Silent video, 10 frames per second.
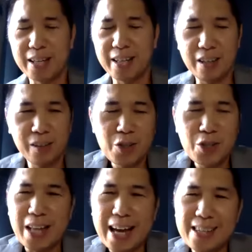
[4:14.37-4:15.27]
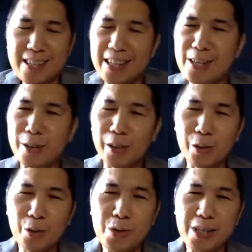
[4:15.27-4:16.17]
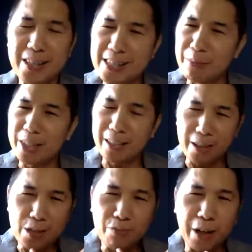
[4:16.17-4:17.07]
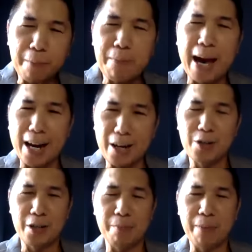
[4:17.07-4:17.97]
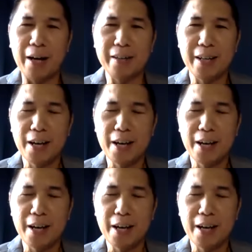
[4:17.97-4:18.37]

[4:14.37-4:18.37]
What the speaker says: He understands that he's losing something that he's very passionate about,